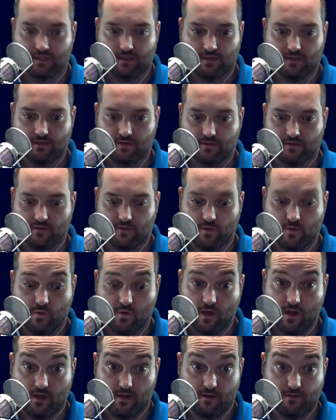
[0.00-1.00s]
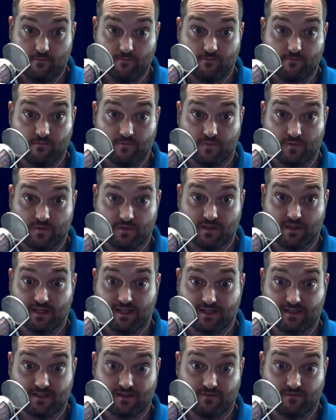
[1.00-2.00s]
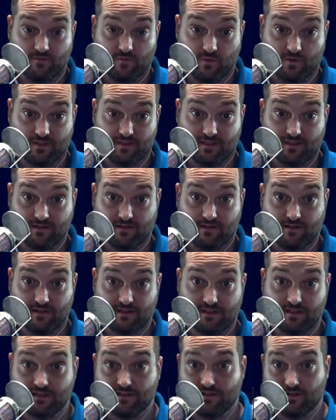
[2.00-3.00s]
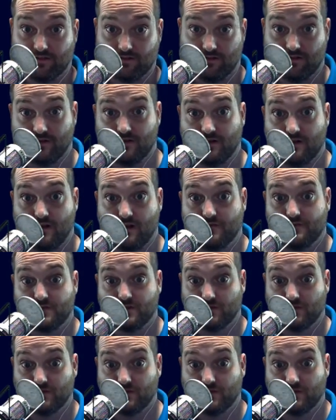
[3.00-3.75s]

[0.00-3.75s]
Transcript: you know their own hub with Alexa voice integration to turn it on and off.